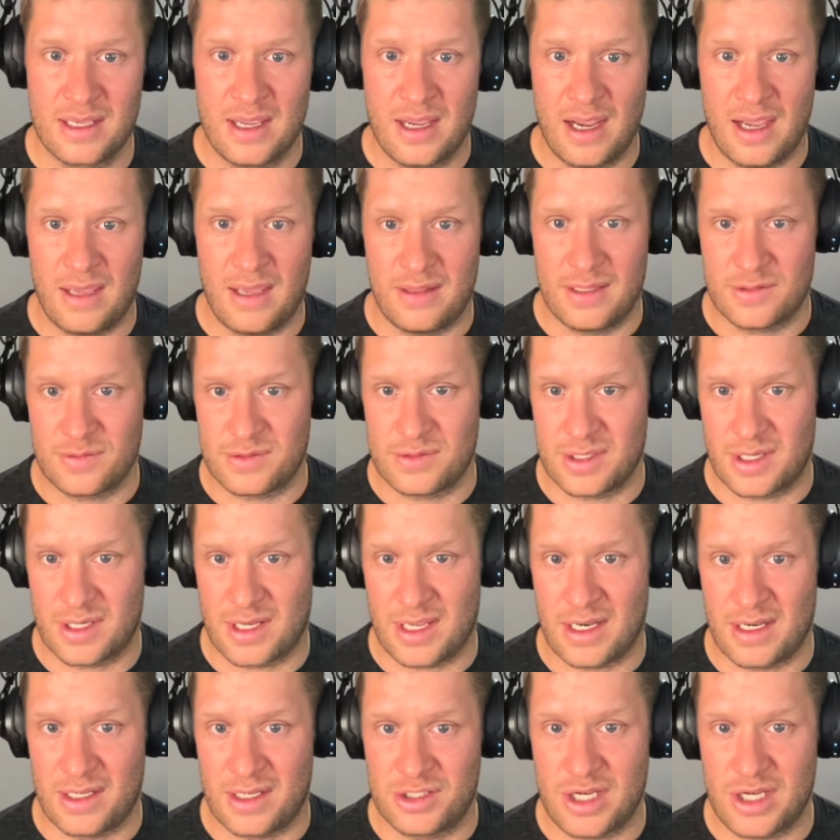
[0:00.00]
And this was
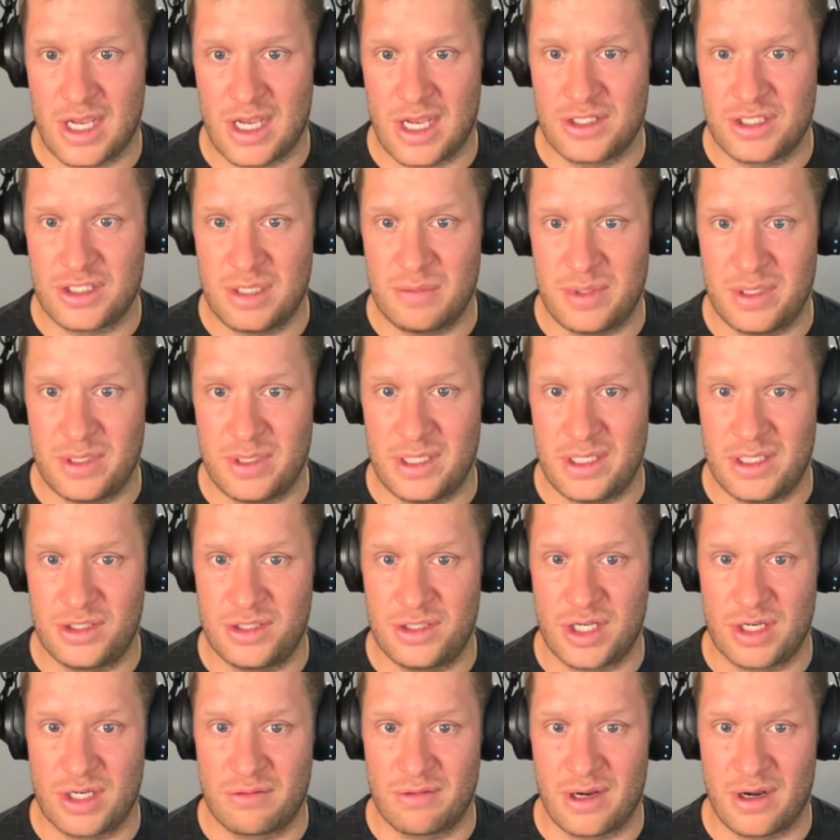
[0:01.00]
again a ChatGPT
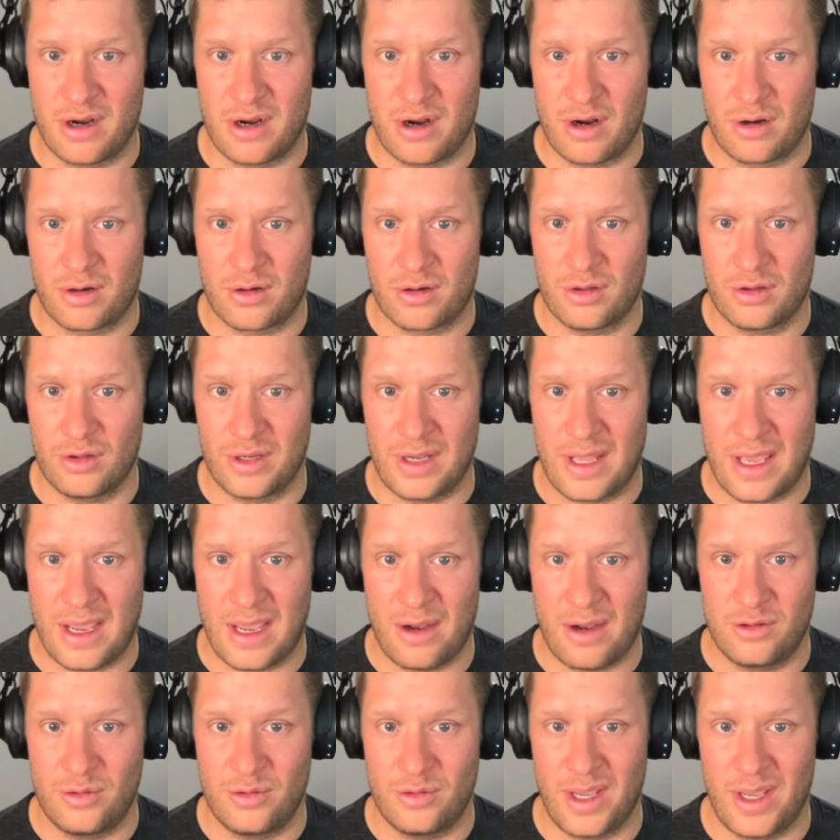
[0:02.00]
generated article on how
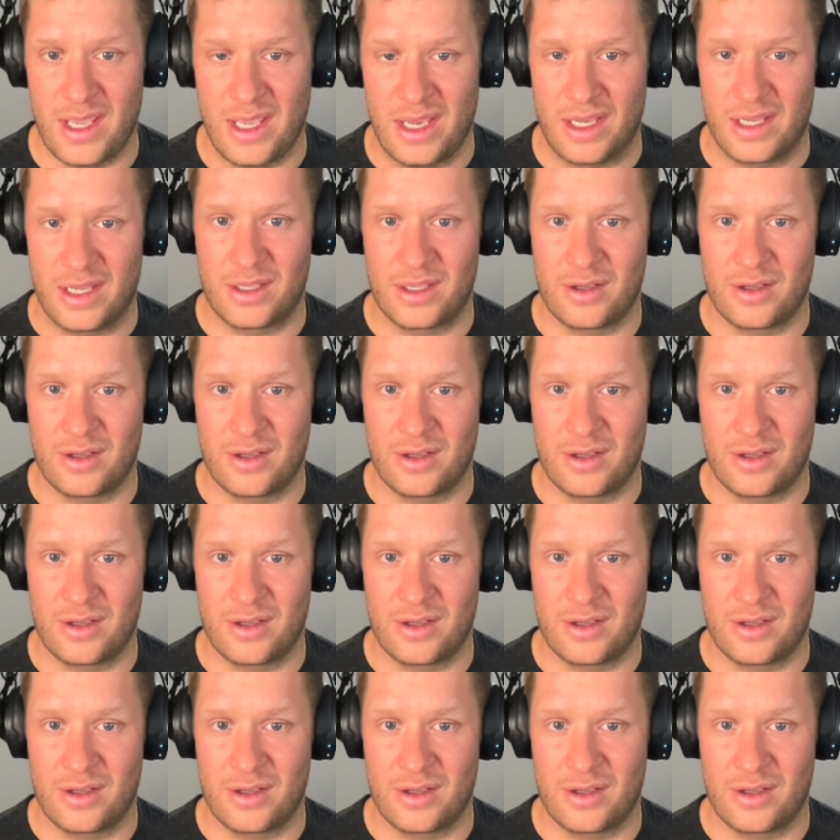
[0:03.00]
do AI